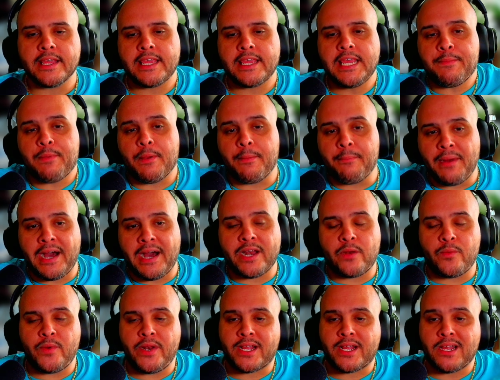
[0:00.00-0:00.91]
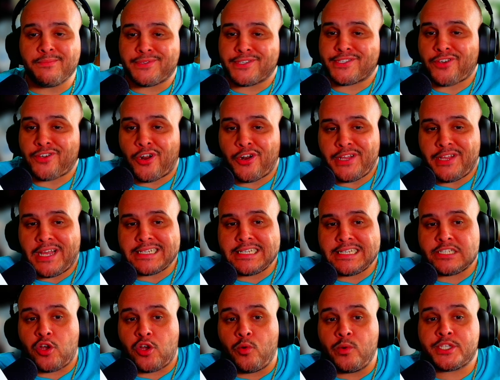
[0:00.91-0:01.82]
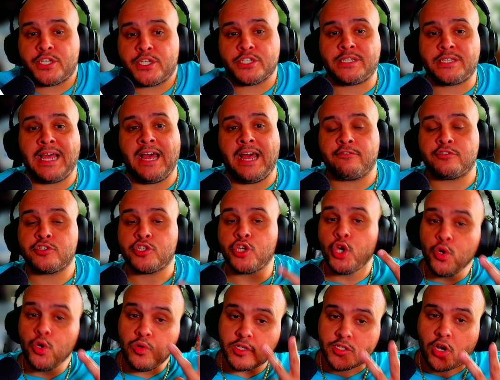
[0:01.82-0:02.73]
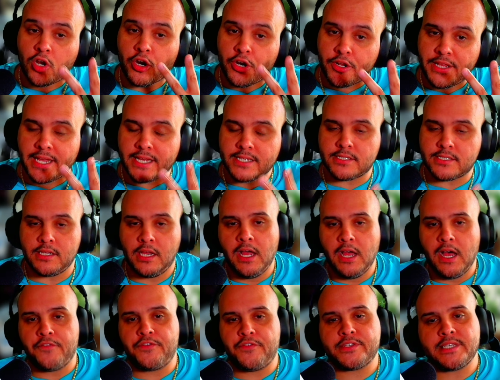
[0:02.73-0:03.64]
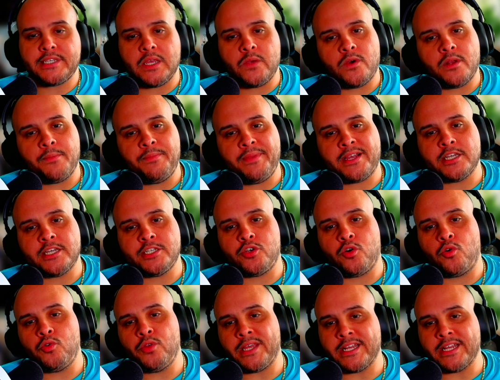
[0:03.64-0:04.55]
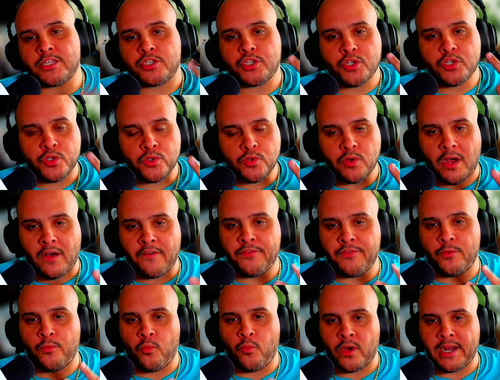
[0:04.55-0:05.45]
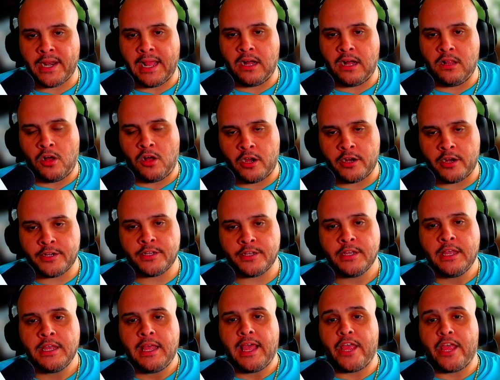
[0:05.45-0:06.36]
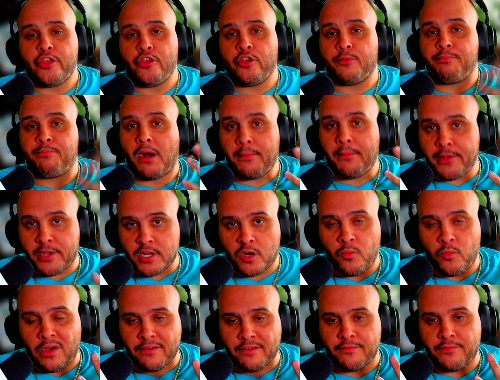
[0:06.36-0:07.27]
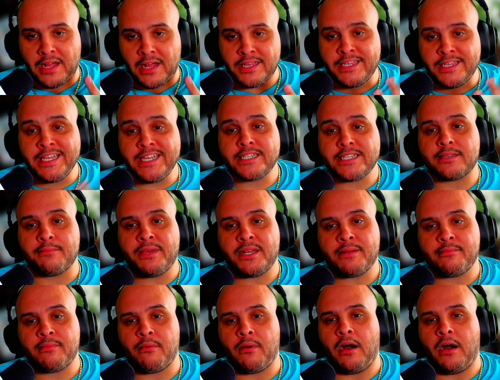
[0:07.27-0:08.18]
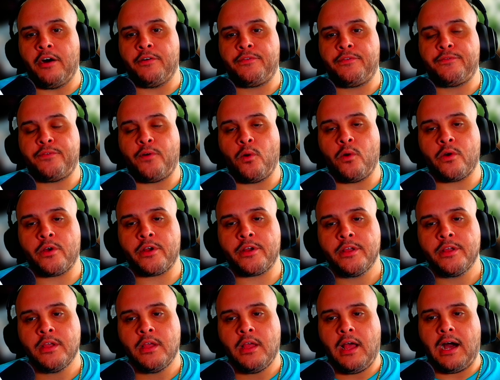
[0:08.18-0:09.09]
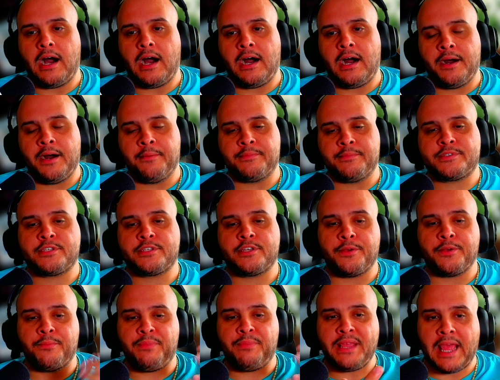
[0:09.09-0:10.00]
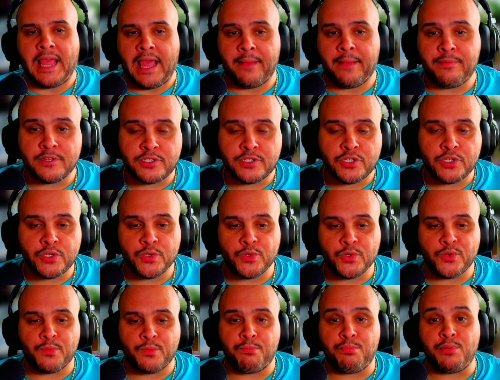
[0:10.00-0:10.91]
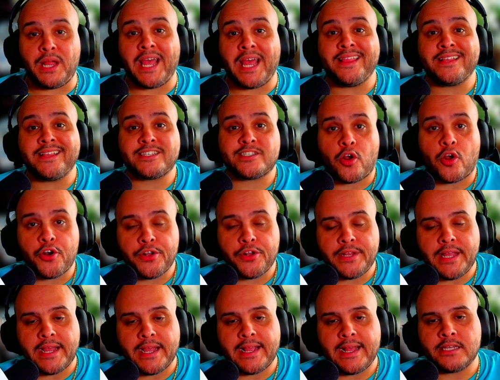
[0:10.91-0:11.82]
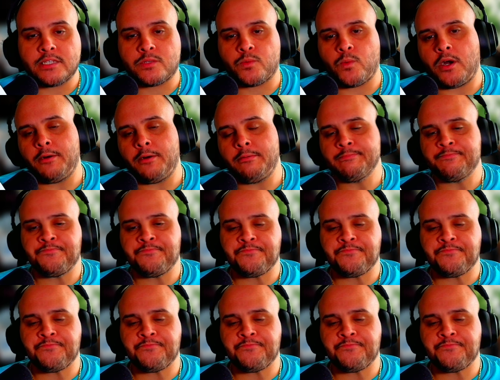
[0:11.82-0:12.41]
Keep in mind, when it comes to starter decks, it's always good to have 2 starter decks of the same one, because you only get 2 of one LR, and you're probably going to want at least a minimum of 4 to be able to play the starter deck as well.